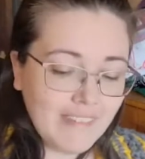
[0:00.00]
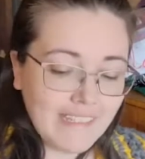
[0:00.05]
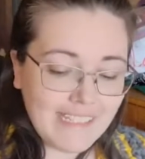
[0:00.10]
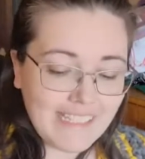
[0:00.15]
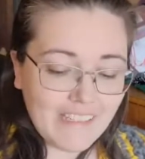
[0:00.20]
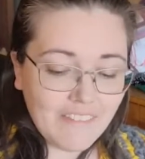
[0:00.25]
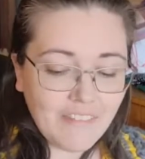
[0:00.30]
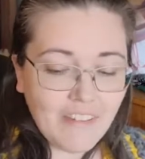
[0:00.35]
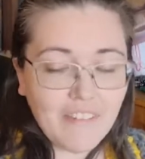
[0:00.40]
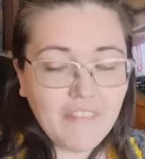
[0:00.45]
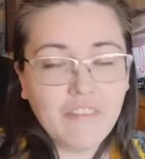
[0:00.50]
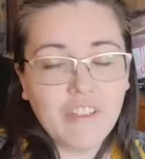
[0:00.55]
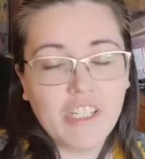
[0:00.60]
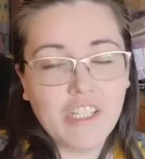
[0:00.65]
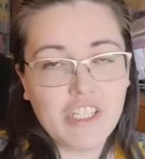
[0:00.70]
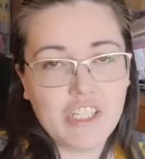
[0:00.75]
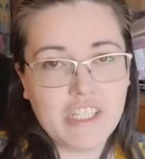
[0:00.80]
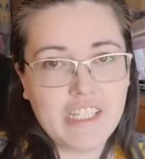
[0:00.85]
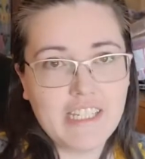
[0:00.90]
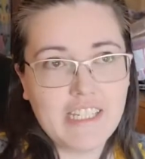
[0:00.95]
If I
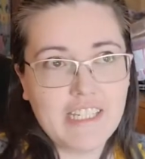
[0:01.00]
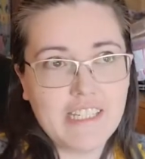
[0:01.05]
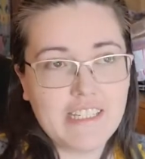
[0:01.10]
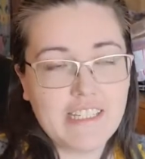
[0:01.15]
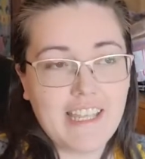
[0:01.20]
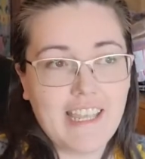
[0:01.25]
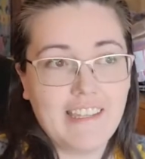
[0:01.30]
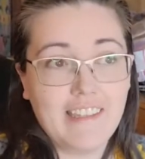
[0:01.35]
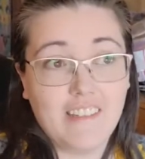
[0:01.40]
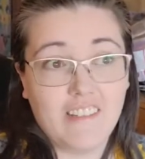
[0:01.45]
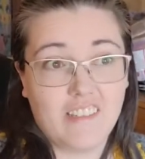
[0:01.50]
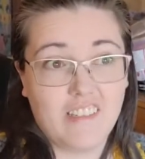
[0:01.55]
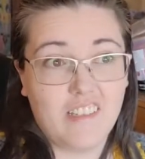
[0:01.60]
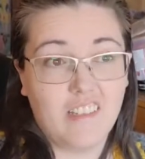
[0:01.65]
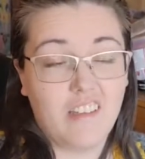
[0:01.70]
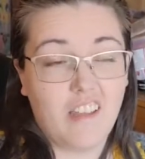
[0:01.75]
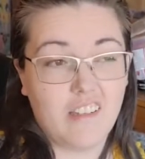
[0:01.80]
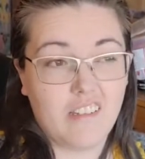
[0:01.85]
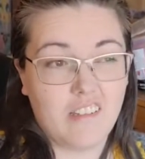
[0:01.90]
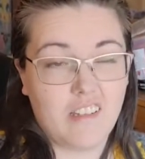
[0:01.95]
finish this and there's
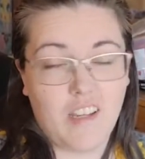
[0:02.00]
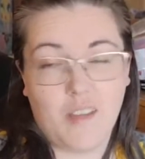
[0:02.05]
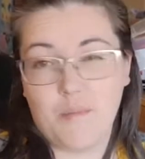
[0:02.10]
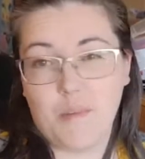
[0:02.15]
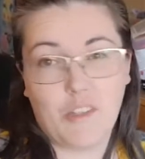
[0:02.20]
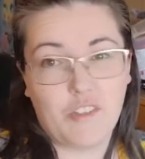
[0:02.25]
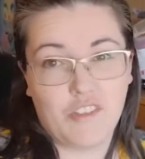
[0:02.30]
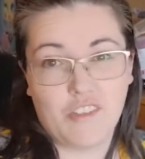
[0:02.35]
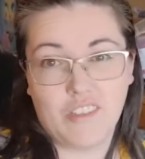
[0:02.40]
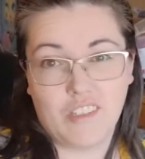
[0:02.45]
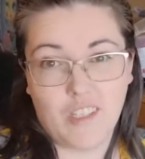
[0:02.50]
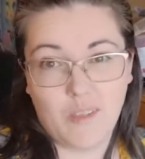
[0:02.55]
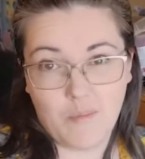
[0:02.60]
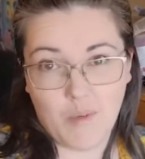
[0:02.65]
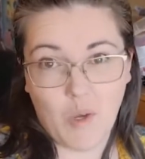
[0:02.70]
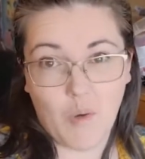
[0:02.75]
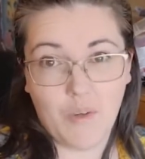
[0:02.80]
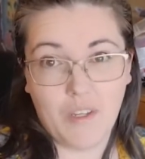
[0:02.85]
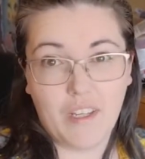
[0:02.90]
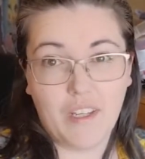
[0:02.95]
still lots of time, I'll just keep
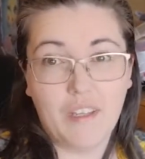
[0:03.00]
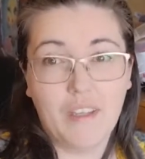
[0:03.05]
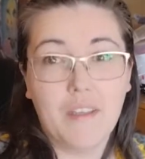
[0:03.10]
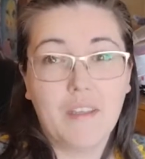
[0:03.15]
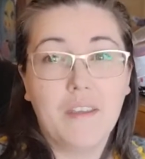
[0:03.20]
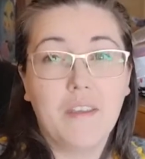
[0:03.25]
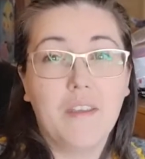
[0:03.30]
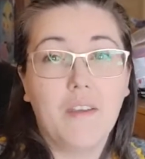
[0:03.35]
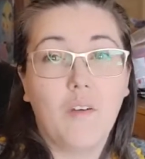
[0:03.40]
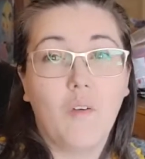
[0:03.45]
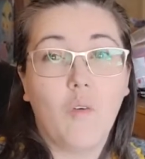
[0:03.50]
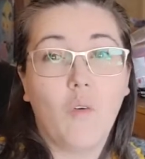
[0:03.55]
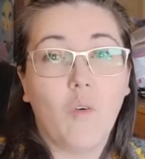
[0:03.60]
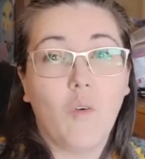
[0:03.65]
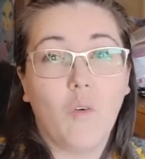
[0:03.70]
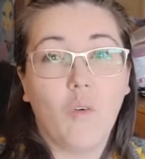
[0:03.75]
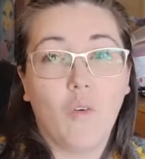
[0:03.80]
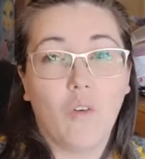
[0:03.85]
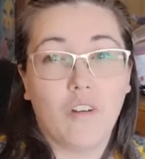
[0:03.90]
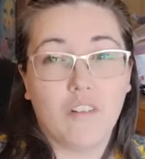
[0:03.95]
going
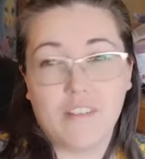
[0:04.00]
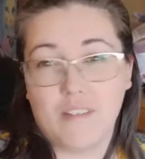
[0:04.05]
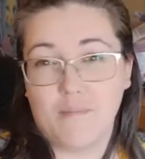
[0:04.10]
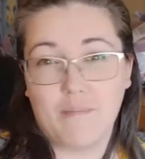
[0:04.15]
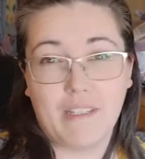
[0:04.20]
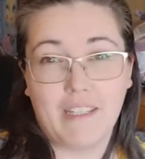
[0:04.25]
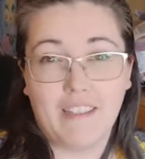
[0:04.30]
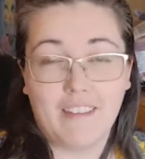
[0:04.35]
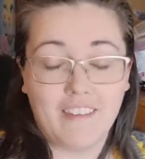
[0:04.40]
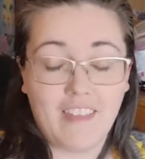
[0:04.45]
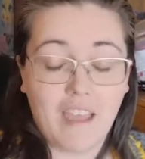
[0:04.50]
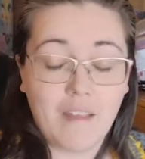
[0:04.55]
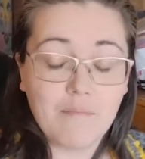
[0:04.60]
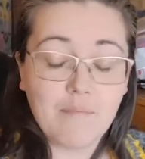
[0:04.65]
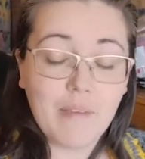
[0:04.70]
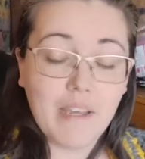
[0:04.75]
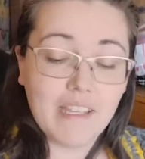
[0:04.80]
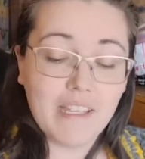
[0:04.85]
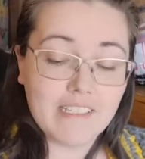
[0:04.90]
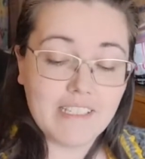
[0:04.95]
or something like that.
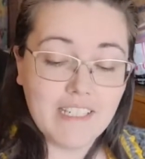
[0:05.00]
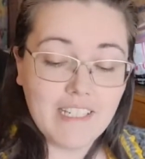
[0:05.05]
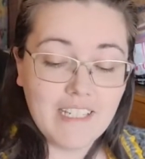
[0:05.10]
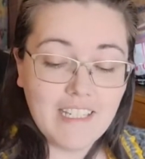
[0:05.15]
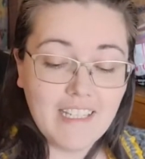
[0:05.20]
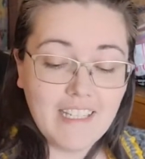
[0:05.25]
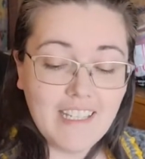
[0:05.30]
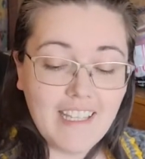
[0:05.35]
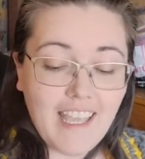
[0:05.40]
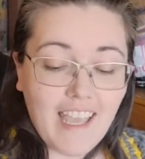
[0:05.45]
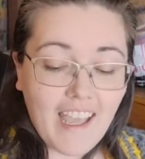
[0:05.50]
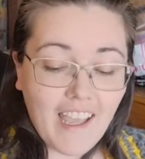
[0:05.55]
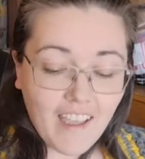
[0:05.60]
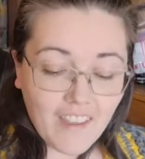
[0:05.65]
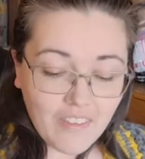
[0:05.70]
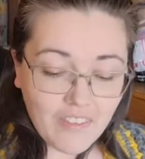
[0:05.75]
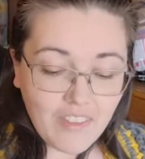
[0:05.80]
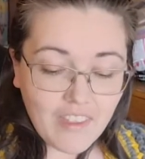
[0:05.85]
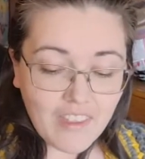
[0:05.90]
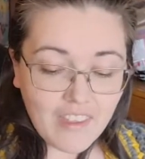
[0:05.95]
But
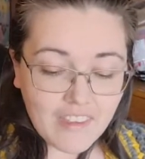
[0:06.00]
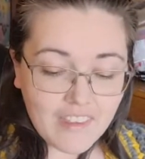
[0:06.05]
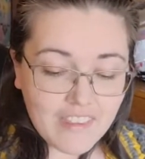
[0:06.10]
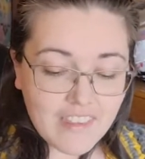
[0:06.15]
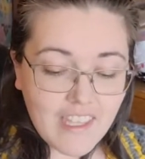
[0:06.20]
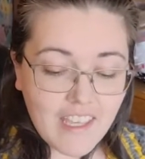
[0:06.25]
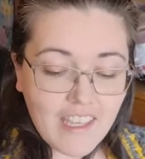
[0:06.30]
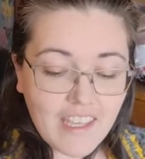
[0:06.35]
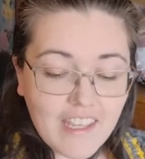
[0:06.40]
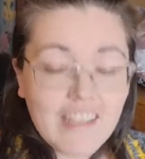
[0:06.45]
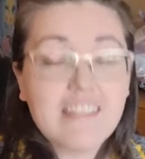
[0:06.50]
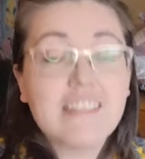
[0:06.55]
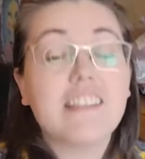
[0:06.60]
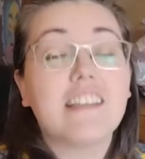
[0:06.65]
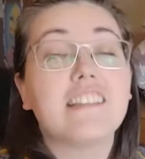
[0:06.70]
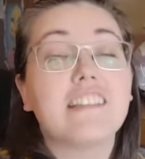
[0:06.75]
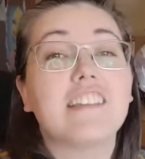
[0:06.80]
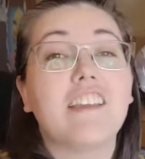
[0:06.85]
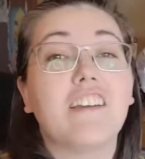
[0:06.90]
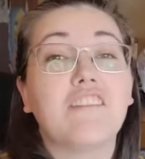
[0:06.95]
I think that it
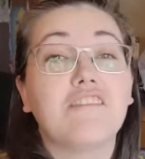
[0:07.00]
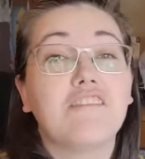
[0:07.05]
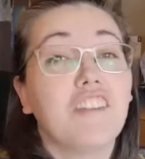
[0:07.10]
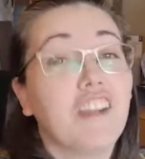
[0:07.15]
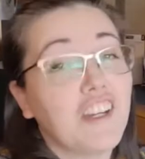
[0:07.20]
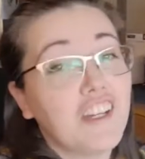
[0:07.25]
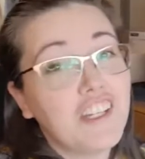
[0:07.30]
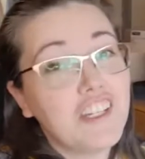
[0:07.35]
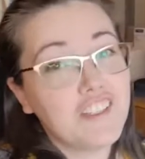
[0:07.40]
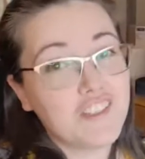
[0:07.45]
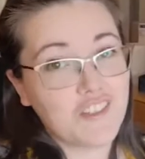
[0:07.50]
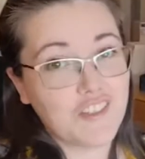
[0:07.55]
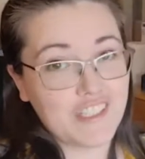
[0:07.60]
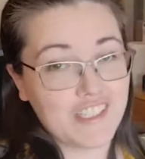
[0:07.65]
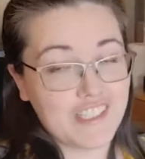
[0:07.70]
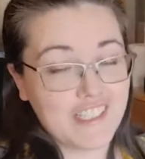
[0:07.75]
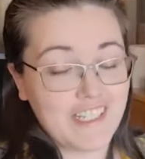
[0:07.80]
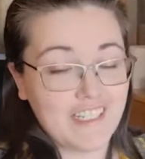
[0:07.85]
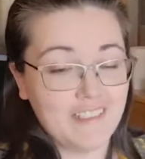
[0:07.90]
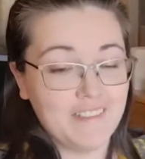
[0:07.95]
does sound very
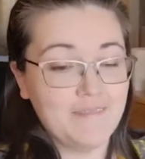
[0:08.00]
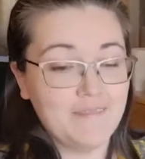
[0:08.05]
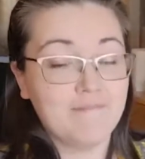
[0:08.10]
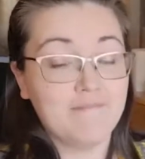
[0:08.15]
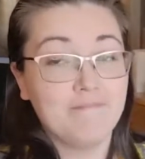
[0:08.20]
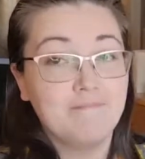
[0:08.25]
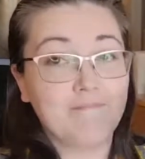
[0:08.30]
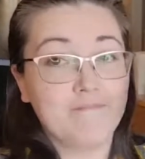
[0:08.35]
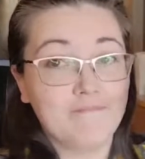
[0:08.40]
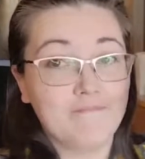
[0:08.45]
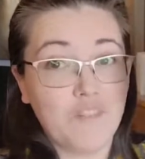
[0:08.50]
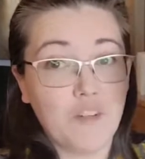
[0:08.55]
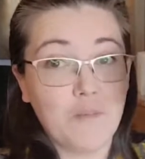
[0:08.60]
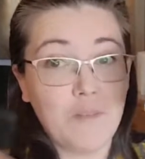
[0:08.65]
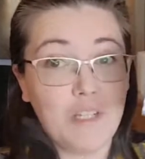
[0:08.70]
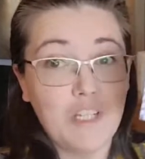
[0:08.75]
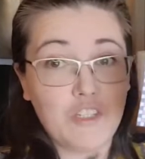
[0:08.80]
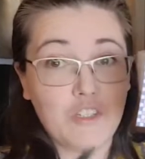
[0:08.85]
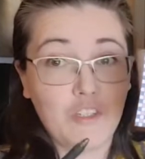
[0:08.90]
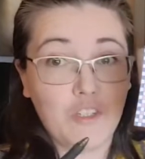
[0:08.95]
interesting for
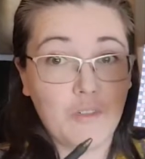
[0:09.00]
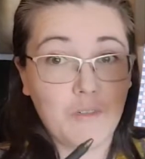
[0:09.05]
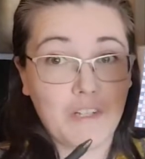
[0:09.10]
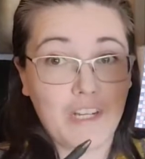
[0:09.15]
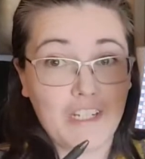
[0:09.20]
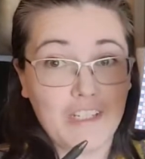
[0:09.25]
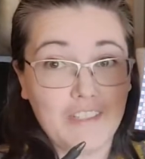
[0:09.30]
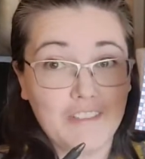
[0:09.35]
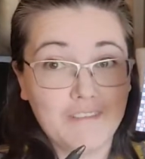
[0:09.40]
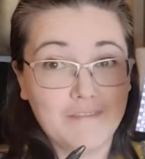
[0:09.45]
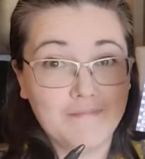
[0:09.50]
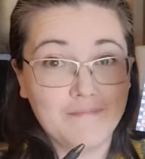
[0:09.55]
me to show you what I do.